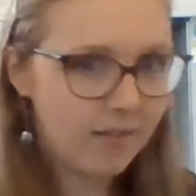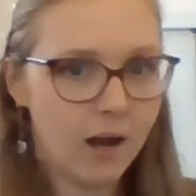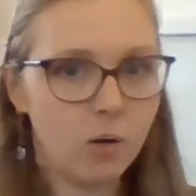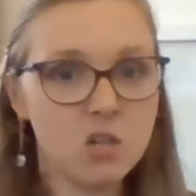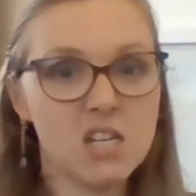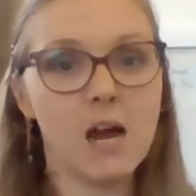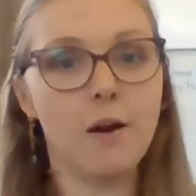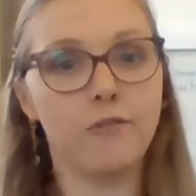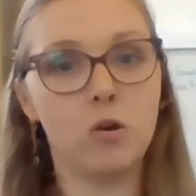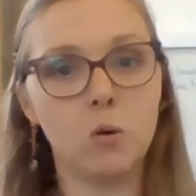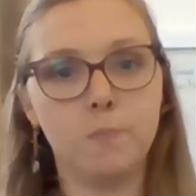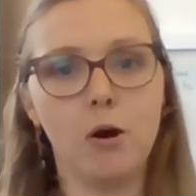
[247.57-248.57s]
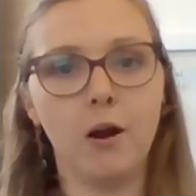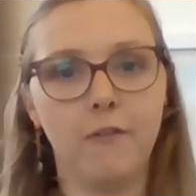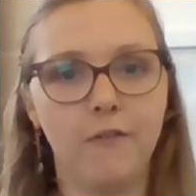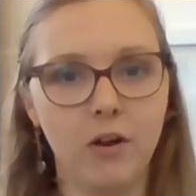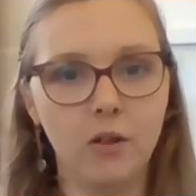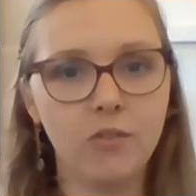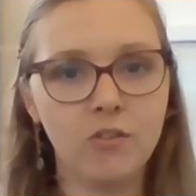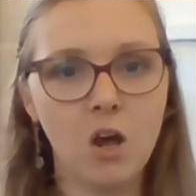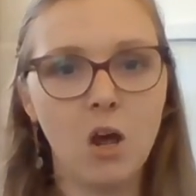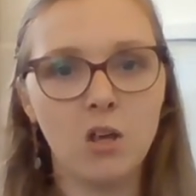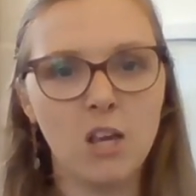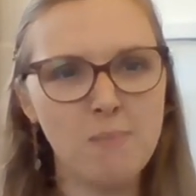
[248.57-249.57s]
out to have your breakfast,
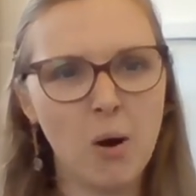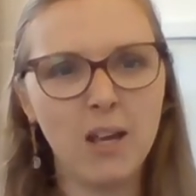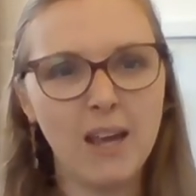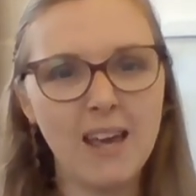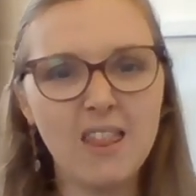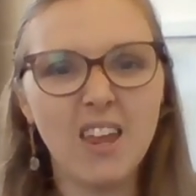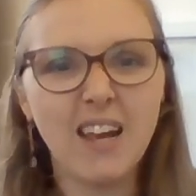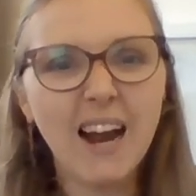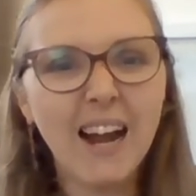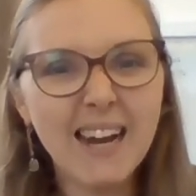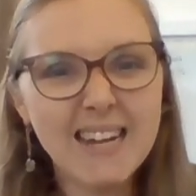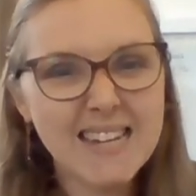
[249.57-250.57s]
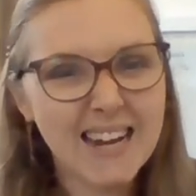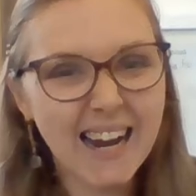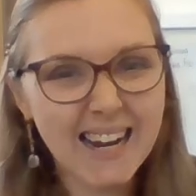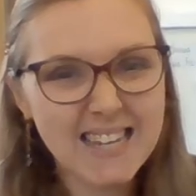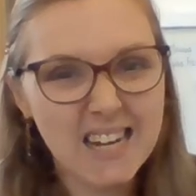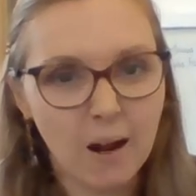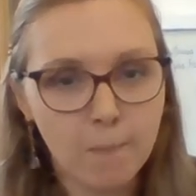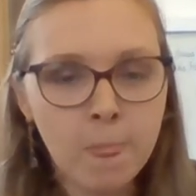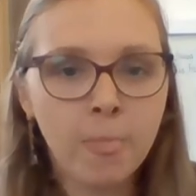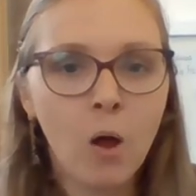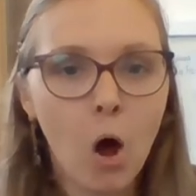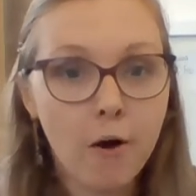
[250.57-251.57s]
you might hear the clitter clatter
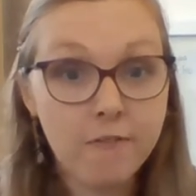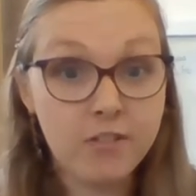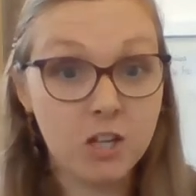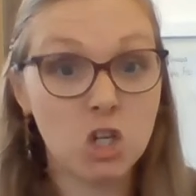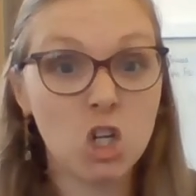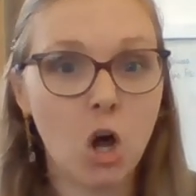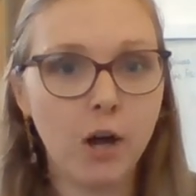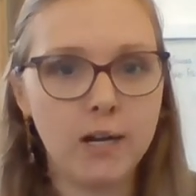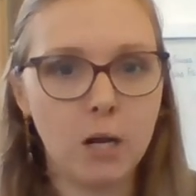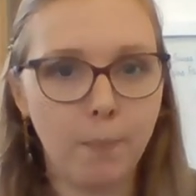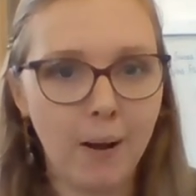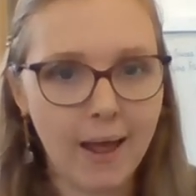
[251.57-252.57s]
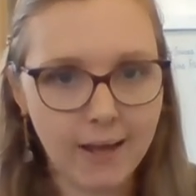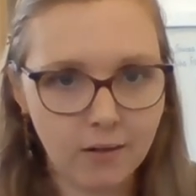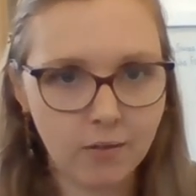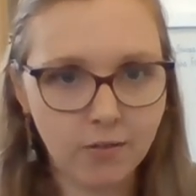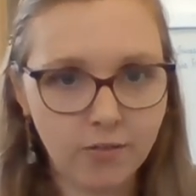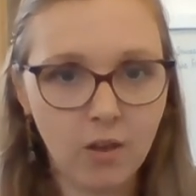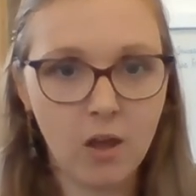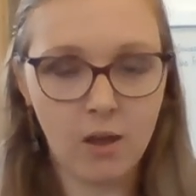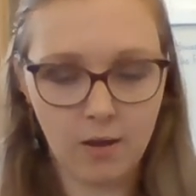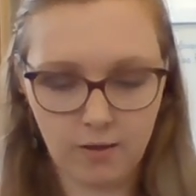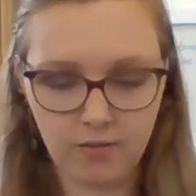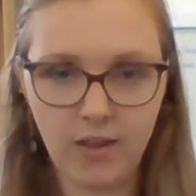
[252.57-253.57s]
of the china plates
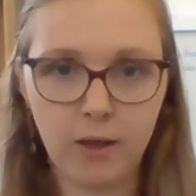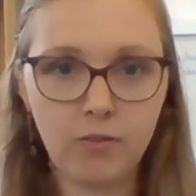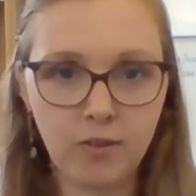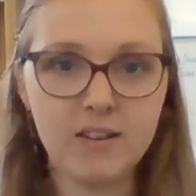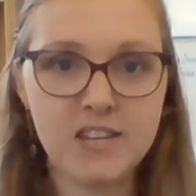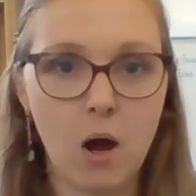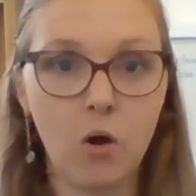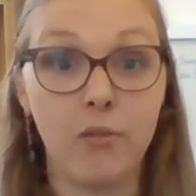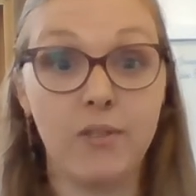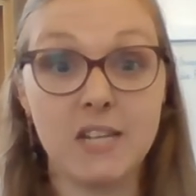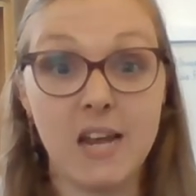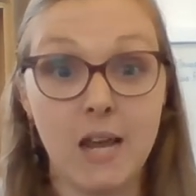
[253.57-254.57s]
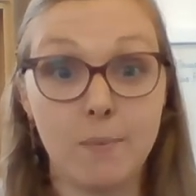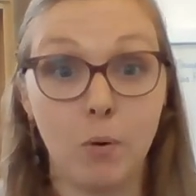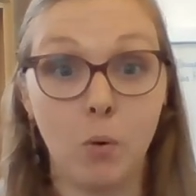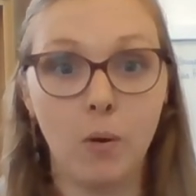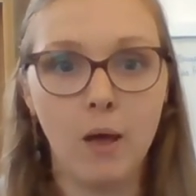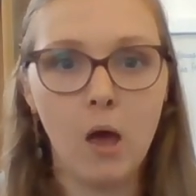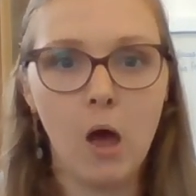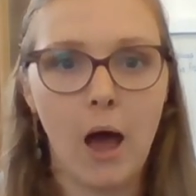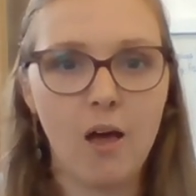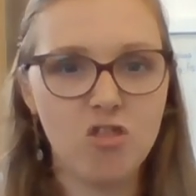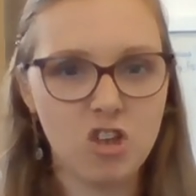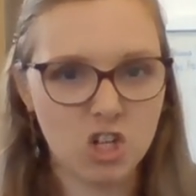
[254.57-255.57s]
as they sit down on the table,
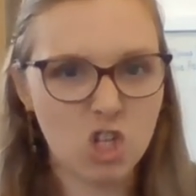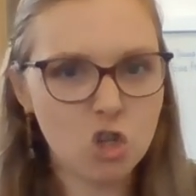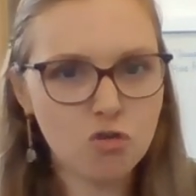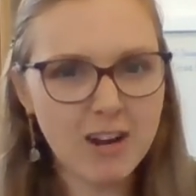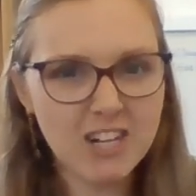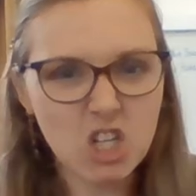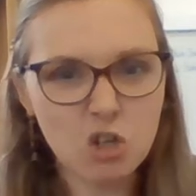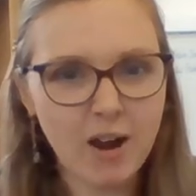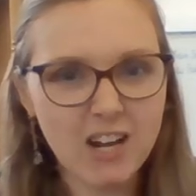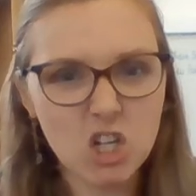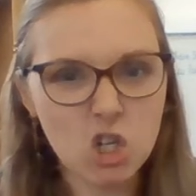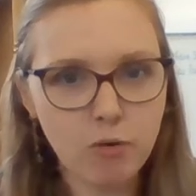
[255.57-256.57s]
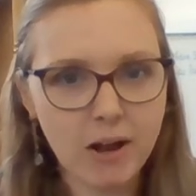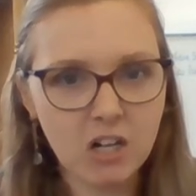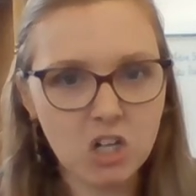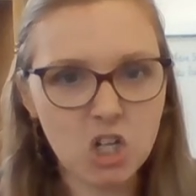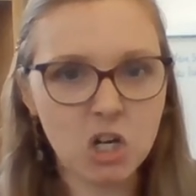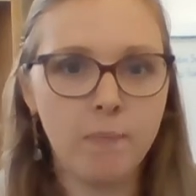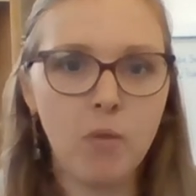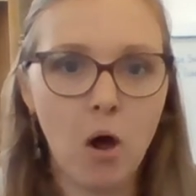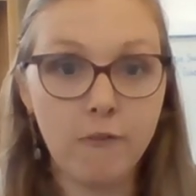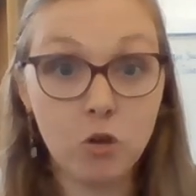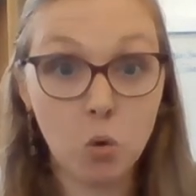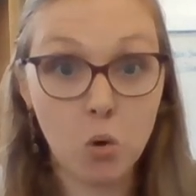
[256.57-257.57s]
and the scratch, scratch, scratch
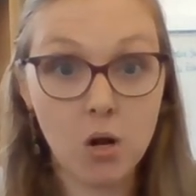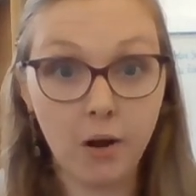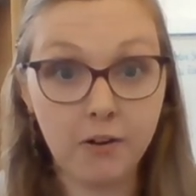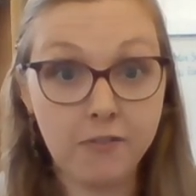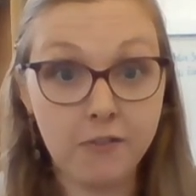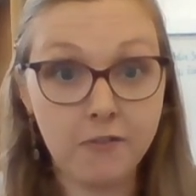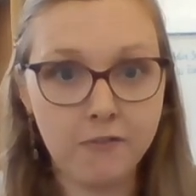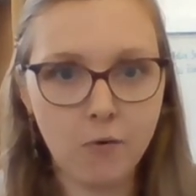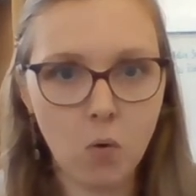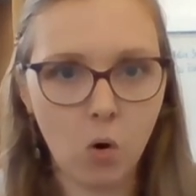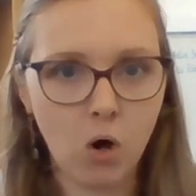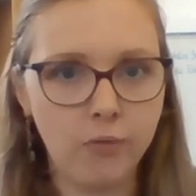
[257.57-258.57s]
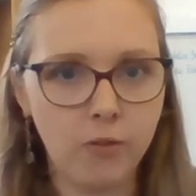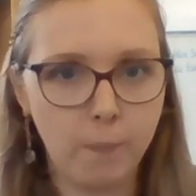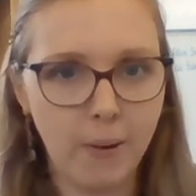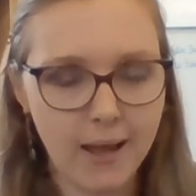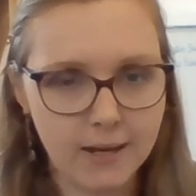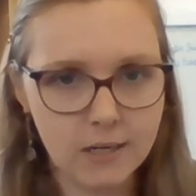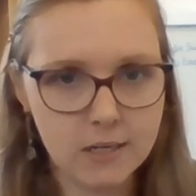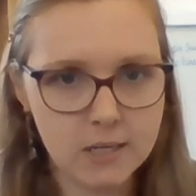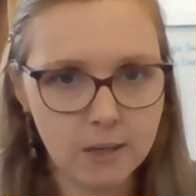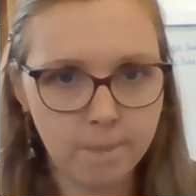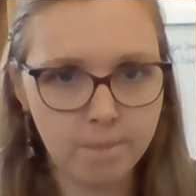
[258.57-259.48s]
of your knife and fork on the plate.